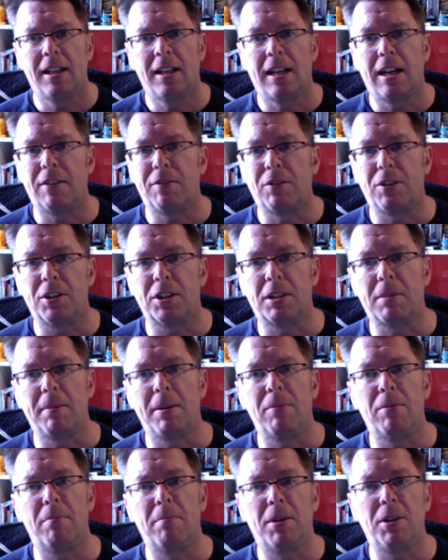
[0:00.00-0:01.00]
after asking me
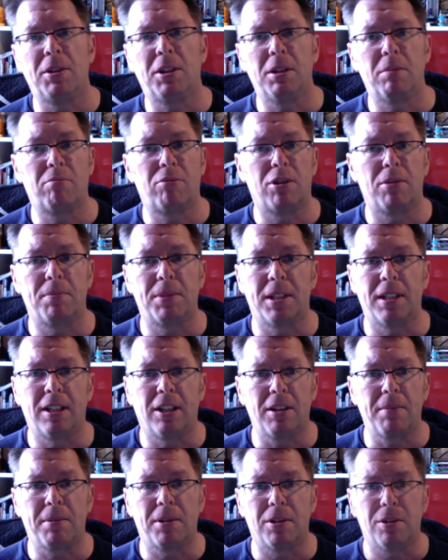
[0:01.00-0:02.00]
what motors, props and
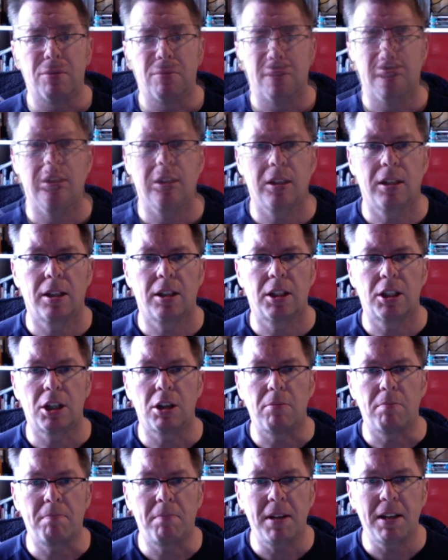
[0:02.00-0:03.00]
lipo I was running.
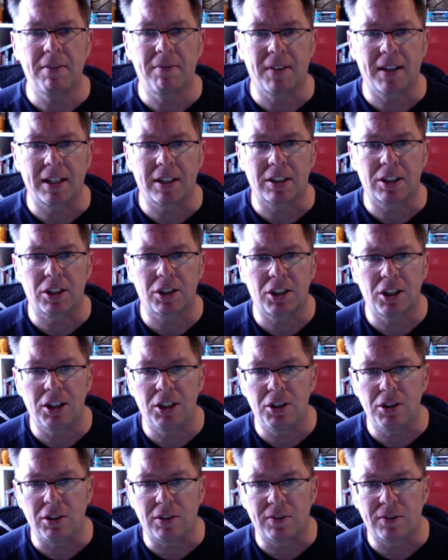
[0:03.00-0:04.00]
So big thanks to
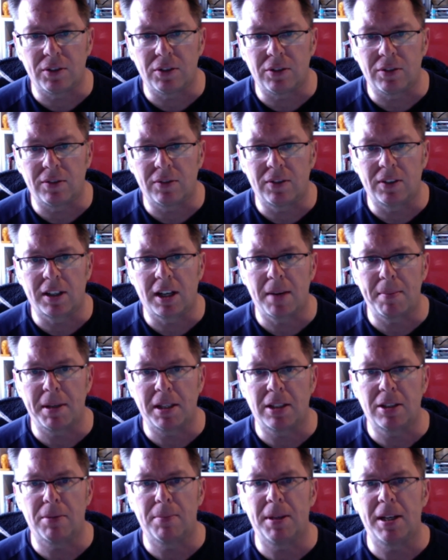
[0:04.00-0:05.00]
Luke for coming
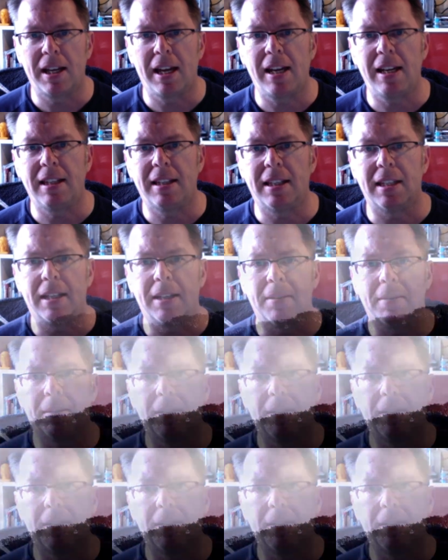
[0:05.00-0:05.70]
to my aid there.